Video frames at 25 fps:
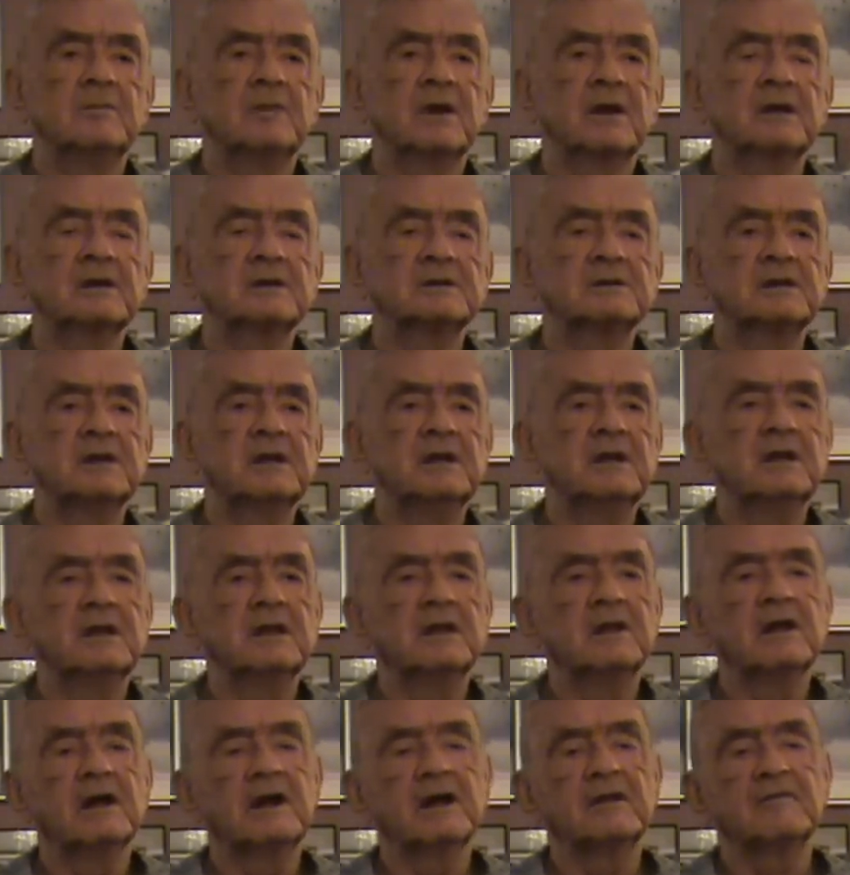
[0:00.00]
because he
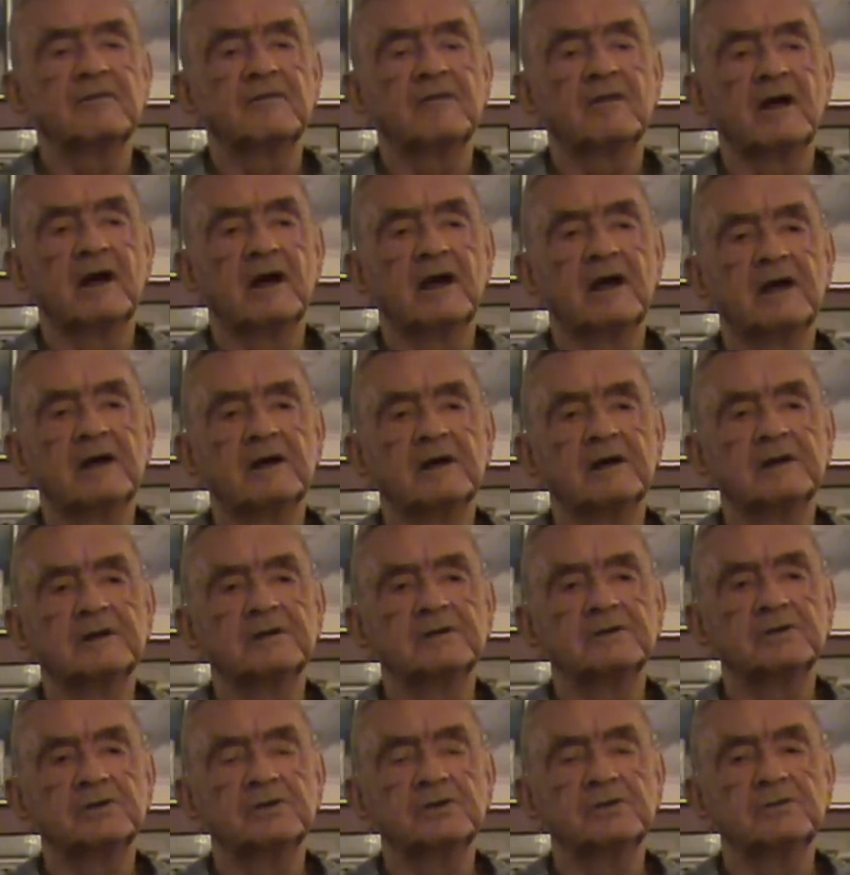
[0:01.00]
did not fly
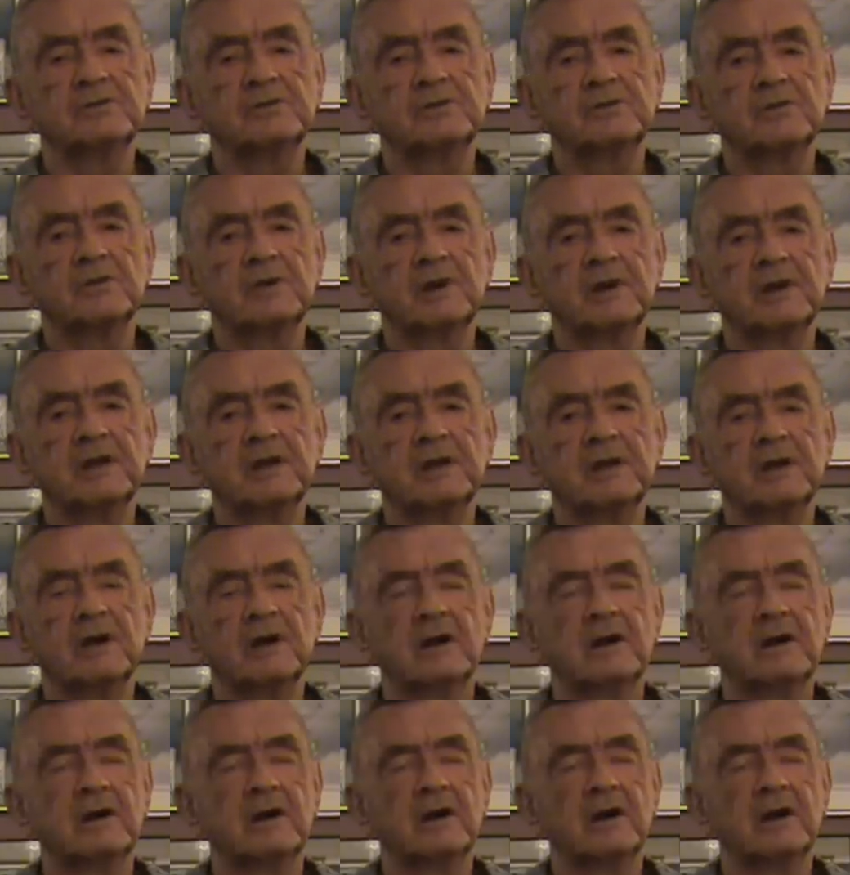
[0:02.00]
on
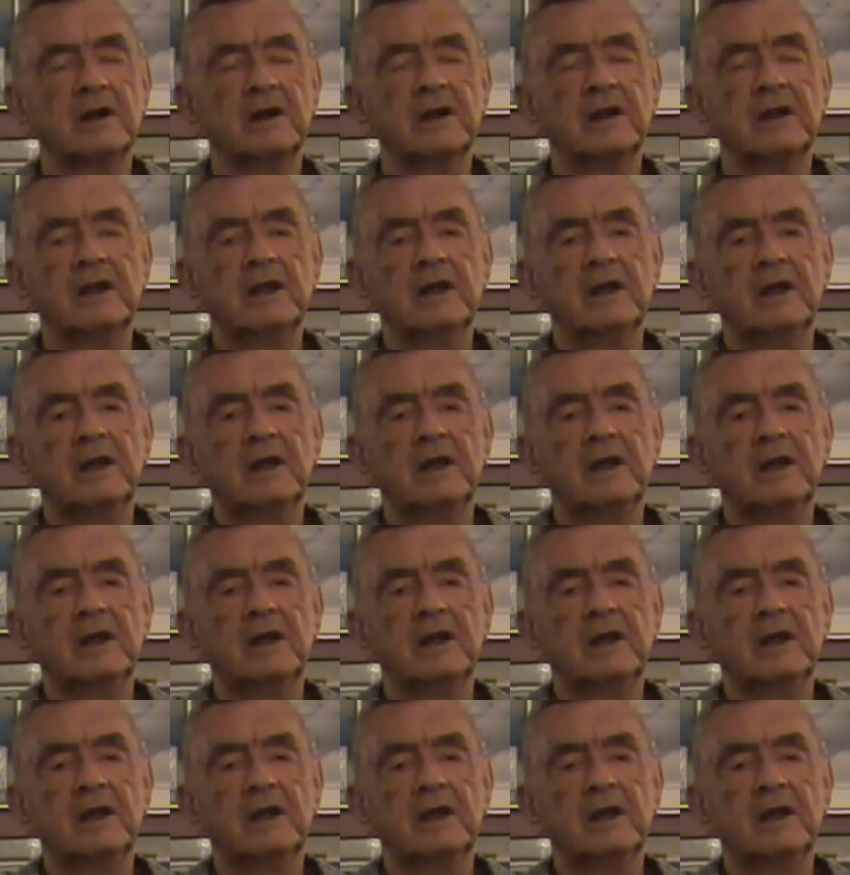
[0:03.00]
on